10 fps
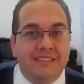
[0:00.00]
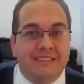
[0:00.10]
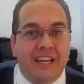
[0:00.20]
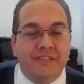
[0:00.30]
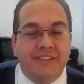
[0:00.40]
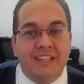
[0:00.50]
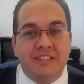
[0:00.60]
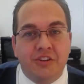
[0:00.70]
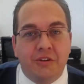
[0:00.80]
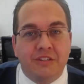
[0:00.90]
definite and
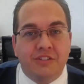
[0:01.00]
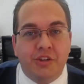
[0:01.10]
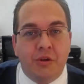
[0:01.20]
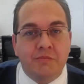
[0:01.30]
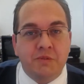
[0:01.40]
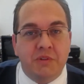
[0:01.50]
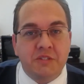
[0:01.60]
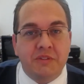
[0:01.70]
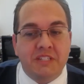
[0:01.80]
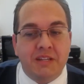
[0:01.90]
certain terms
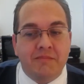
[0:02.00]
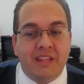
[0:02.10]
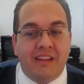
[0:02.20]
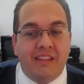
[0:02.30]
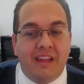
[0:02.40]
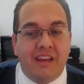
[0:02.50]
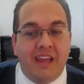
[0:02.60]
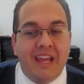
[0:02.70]
must be something that